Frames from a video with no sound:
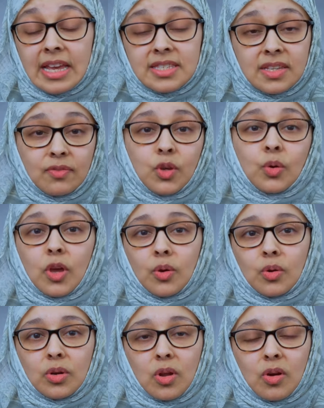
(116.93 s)
as if you're
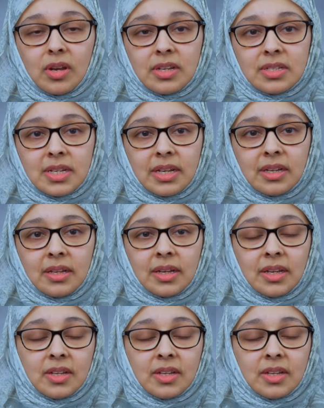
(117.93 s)
going on a holiday.